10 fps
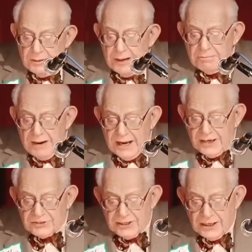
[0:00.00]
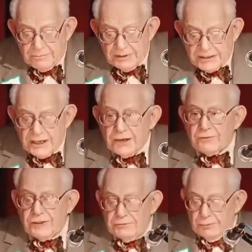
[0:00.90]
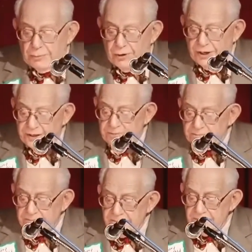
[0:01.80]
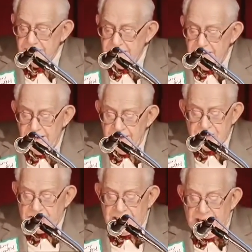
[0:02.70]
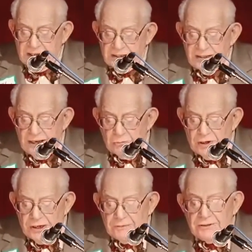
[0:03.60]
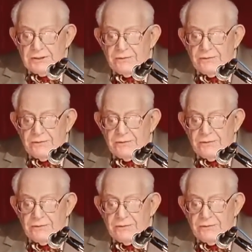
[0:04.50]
about matters that have been carefully reported. Scan it on whatever